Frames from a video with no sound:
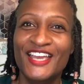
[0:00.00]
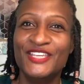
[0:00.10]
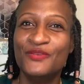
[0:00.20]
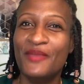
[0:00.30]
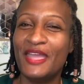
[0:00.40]

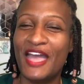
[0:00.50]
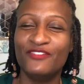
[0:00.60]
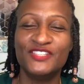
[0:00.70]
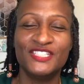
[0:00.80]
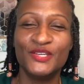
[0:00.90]
You may have
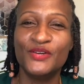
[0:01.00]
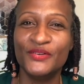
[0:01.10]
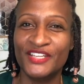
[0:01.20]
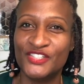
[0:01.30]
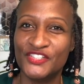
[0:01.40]
zero
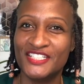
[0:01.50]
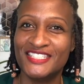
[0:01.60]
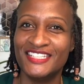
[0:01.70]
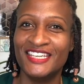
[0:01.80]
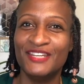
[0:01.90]
interest
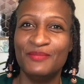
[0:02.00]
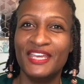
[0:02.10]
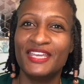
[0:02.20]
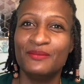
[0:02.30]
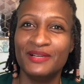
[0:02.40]
in
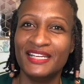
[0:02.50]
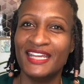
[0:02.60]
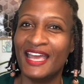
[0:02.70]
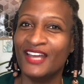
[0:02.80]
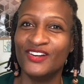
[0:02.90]
making money
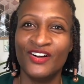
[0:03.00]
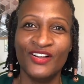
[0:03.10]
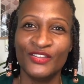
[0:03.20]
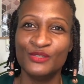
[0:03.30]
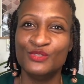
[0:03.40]
at all.
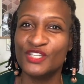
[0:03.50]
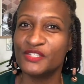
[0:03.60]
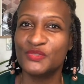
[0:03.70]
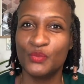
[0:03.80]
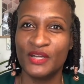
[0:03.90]
You
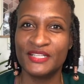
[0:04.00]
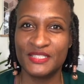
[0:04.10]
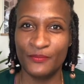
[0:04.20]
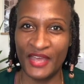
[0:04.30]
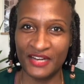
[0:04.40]
just want a
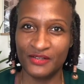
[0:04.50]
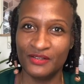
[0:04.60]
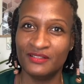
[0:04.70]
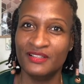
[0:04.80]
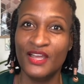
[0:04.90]

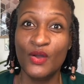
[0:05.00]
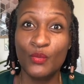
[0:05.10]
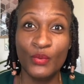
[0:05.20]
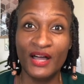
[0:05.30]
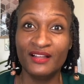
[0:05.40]
sabbatical.
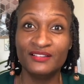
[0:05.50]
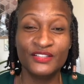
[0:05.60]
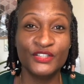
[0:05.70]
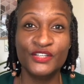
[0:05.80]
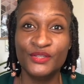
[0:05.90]
Well,
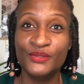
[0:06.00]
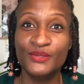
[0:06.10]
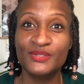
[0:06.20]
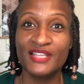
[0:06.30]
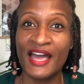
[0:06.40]
good
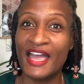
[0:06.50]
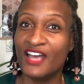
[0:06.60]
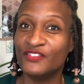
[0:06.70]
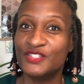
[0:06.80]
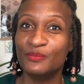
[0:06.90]
news, I
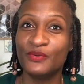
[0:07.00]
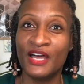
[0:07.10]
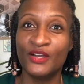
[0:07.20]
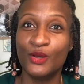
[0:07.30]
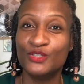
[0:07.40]
have a
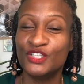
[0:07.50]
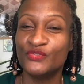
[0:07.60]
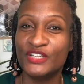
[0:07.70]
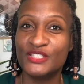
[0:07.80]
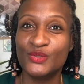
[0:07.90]
coaching
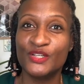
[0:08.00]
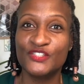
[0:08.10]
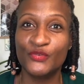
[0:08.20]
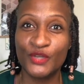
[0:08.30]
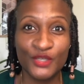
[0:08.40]
resource
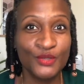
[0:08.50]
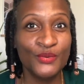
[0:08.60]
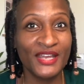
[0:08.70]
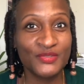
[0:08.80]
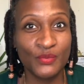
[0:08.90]
for you
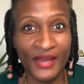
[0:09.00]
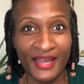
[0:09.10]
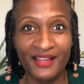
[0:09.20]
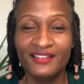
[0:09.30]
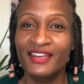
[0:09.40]
as
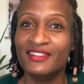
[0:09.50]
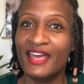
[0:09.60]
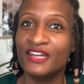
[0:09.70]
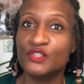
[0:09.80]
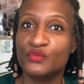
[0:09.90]
well, and
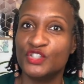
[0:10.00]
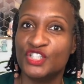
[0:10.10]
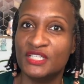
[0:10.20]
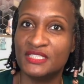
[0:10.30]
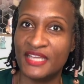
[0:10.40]
that is
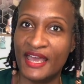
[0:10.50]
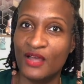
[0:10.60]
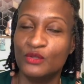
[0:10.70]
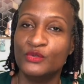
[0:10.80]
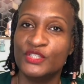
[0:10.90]
Rashida Dow,
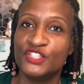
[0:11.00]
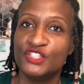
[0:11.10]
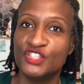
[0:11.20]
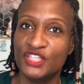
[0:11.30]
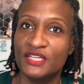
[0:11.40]
who is
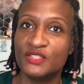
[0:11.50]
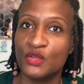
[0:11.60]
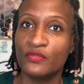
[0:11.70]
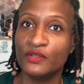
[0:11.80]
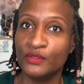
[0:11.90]
Sheeta's
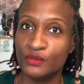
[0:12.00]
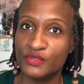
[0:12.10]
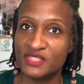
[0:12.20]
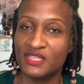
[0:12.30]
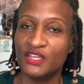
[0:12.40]
on the
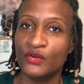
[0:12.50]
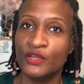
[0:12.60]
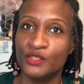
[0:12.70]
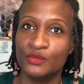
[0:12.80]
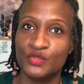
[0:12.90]
Loose here
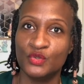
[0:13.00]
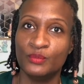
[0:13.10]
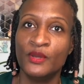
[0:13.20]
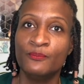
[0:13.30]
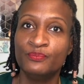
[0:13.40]
on YouTube.
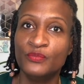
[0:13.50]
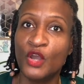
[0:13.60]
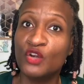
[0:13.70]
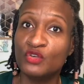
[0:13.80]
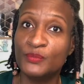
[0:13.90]

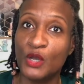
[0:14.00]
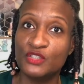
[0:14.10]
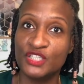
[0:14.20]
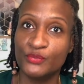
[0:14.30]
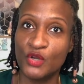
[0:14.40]
Her group
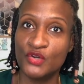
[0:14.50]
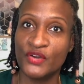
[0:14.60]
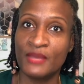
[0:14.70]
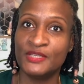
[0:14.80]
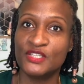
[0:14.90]
coaching
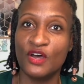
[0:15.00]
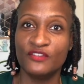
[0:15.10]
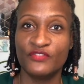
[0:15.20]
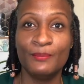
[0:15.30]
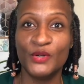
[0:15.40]
program is called
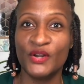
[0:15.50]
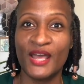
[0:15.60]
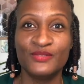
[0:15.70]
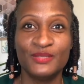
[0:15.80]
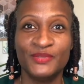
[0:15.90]
From
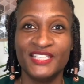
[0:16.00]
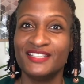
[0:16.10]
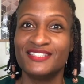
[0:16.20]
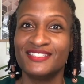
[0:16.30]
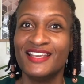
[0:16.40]
Burnout to
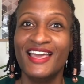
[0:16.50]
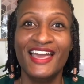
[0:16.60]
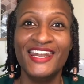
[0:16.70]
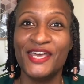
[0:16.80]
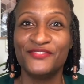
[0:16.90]
Bliss.
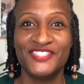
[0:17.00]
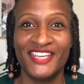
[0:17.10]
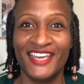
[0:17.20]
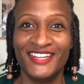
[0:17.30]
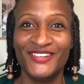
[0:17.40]
Enough
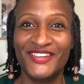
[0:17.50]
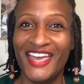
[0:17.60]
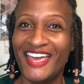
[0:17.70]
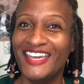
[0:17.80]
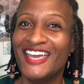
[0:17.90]
said,
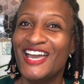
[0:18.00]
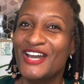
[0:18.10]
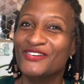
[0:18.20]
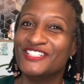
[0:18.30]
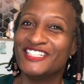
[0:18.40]
okay?
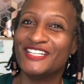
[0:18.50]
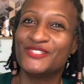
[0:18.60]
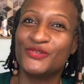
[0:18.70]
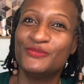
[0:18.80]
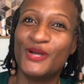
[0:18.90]
Rashida's
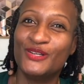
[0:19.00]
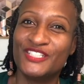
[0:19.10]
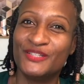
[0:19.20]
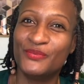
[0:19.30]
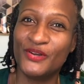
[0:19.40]
group
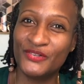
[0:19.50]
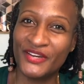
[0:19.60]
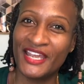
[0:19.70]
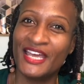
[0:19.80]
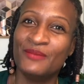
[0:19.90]
coaching
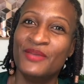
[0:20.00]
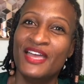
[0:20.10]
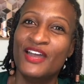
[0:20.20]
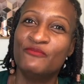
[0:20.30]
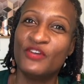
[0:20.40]
program,
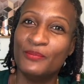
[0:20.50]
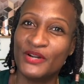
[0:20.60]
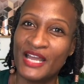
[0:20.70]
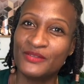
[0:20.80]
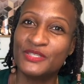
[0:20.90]
From
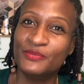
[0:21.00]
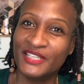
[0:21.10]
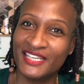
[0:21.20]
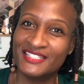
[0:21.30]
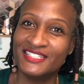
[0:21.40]
Burnout to
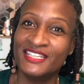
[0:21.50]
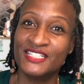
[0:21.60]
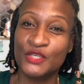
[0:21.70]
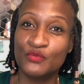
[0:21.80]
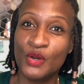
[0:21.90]
Bliss, is
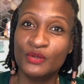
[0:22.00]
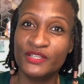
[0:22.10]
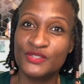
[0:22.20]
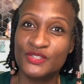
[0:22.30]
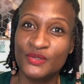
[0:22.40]

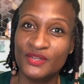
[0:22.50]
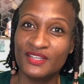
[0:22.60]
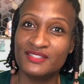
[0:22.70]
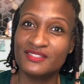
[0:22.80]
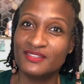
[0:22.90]
enrolling
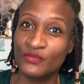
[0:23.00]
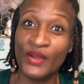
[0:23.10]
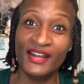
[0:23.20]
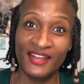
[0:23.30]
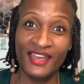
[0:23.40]
students
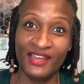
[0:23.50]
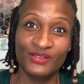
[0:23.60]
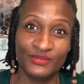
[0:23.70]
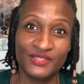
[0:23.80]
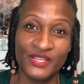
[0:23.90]
right now.
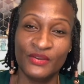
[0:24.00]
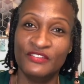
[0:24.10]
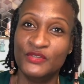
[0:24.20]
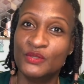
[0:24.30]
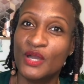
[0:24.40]
So
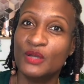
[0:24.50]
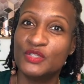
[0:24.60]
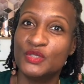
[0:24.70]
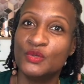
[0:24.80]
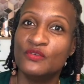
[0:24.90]
if you go
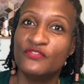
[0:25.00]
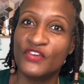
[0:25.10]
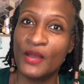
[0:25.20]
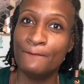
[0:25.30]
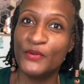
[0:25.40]
to
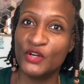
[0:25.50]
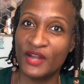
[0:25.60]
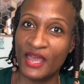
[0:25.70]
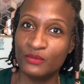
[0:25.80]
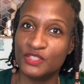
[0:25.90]

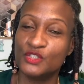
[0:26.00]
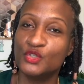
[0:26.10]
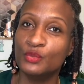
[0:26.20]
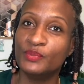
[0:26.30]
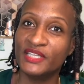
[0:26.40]

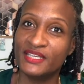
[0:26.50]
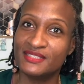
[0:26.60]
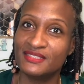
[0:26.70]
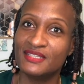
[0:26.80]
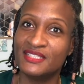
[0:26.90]

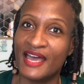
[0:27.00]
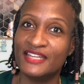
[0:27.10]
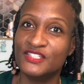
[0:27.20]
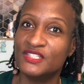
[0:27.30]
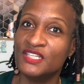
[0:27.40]

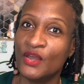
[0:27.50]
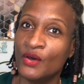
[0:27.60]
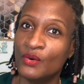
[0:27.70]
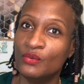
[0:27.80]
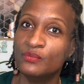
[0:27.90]

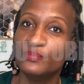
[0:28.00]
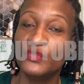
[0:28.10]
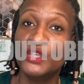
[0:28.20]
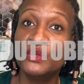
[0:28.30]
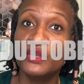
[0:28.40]
FromBurnoutToBliss.co,
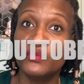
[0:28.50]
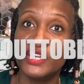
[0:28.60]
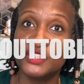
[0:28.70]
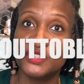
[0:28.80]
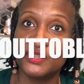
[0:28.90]
you can
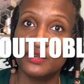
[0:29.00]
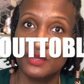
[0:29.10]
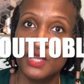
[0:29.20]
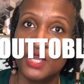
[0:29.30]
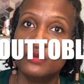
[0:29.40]
register.
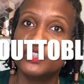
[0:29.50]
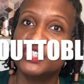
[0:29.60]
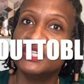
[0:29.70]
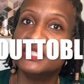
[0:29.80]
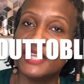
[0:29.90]

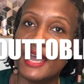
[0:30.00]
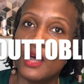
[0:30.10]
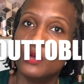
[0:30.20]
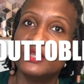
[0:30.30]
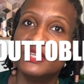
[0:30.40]
Rashida
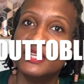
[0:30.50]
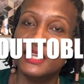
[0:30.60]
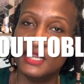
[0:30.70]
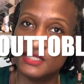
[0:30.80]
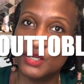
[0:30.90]
Dow,
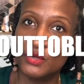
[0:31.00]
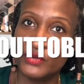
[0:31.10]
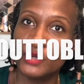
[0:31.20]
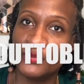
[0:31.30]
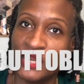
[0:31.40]
is a
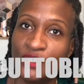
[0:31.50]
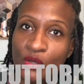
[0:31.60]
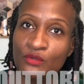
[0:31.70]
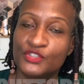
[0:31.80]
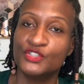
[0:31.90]
career break
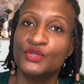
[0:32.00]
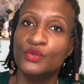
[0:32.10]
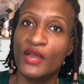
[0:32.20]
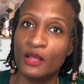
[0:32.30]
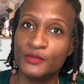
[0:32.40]
coach who
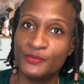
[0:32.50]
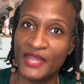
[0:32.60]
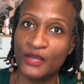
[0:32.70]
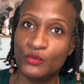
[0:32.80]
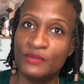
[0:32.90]
helps
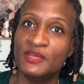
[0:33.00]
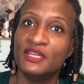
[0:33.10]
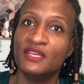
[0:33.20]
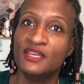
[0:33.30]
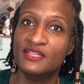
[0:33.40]
Black women
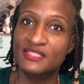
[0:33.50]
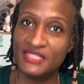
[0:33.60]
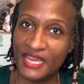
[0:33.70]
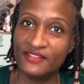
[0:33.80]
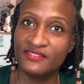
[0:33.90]

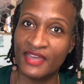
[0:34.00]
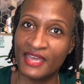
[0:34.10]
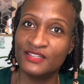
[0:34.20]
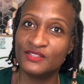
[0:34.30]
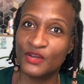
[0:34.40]
take
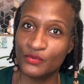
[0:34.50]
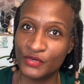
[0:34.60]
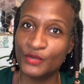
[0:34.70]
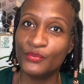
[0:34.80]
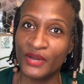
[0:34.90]
that
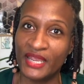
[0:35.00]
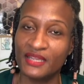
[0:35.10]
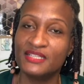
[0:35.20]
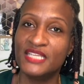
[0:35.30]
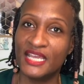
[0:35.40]
career break,
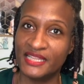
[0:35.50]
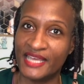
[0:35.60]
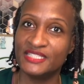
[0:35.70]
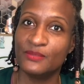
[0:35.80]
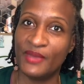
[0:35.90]
take that
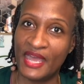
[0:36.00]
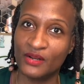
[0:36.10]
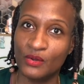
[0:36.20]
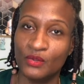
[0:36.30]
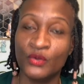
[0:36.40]

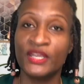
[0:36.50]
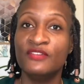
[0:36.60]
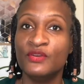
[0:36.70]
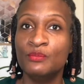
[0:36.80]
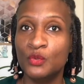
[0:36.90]
sabbatical, or
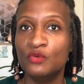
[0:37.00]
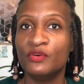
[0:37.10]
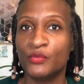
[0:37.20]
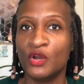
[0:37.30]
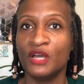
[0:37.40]
even move
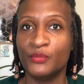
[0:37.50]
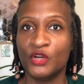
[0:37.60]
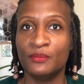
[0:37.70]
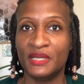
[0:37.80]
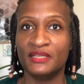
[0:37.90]
abroad
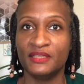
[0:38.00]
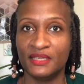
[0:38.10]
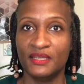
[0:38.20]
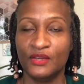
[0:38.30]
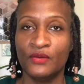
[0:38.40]

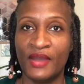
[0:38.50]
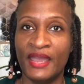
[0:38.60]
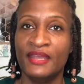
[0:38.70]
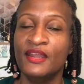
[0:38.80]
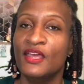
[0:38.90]
permanently, all right?